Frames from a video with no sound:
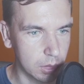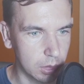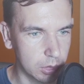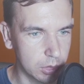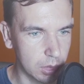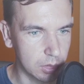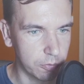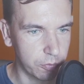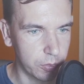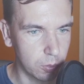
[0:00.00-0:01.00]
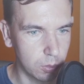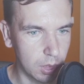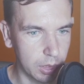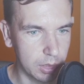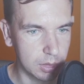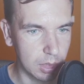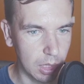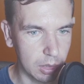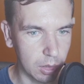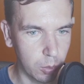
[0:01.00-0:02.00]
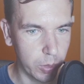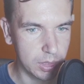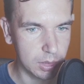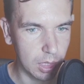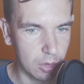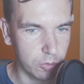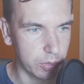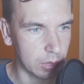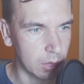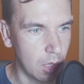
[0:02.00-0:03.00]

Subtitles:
is just a few clicks and a quick scan of an